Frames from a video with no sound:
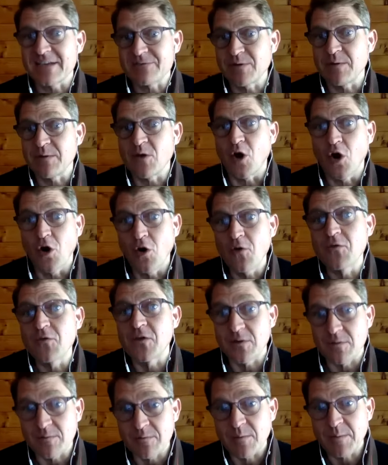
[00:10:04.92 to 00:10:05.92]
case, we
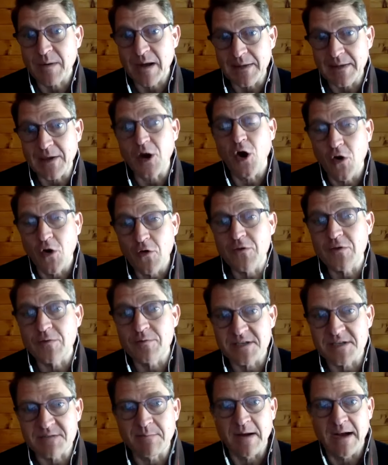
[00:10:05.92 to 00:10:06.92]
probably over
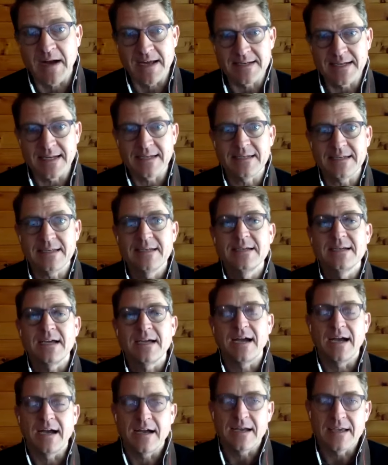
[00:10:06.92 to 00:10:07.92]
responded
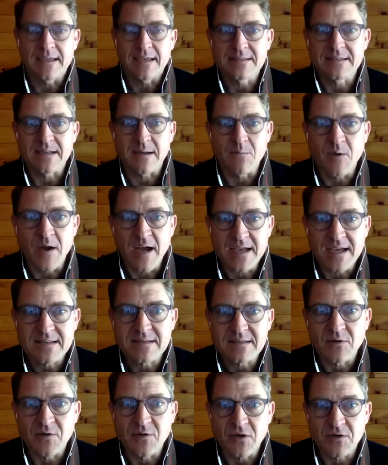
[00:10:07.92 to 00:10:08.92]
in some ways,
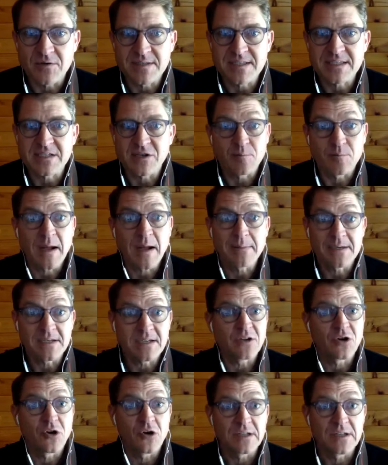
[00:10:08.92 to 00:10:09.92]
although it's still probably
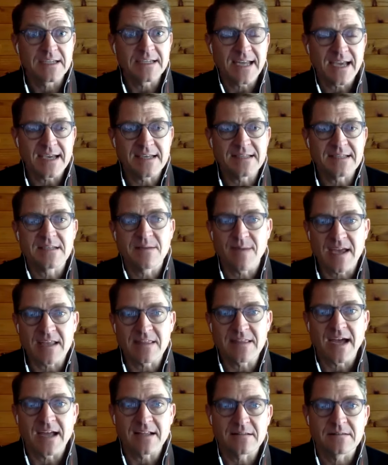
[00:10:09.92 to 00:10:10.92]
early days to make
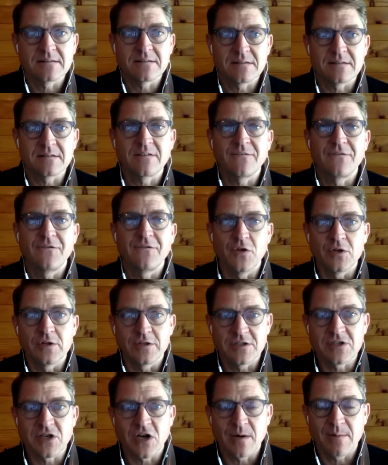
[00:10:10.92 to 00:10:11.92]
that full
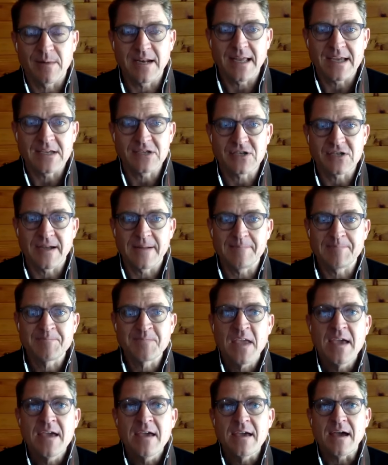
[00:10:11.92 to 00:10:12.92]
determination.
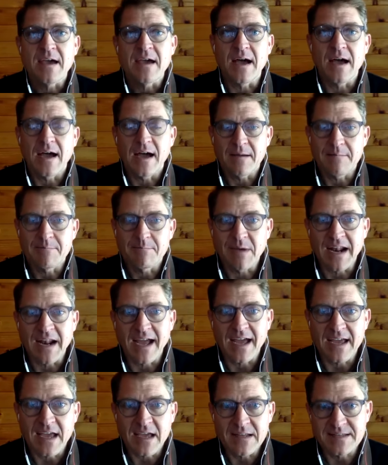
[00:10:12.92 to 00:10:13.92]

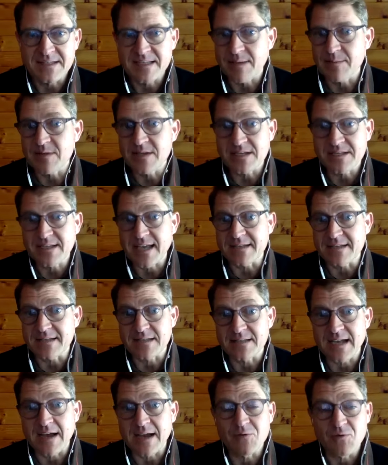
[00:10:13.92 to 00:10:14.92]
But in some of these
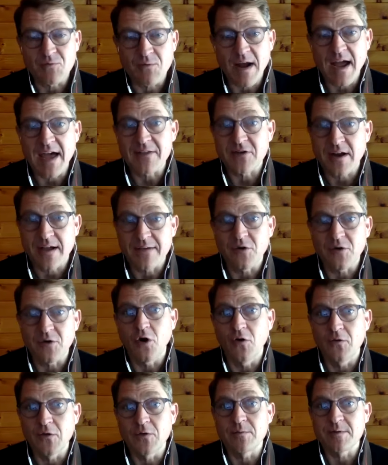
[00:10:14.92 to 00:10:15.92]
cases, I would rather have
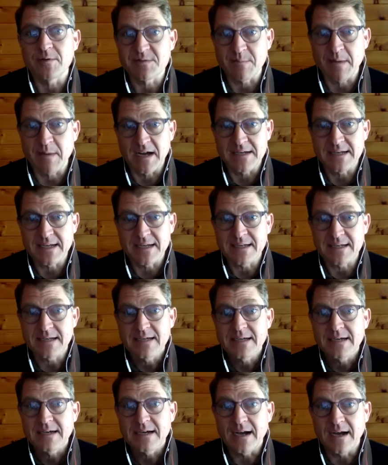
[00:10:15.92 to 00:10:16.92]
over responded
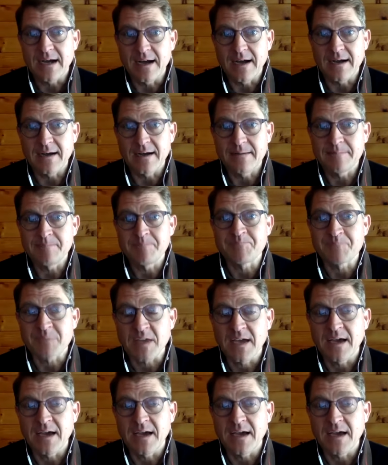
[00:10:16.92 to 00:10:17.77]
on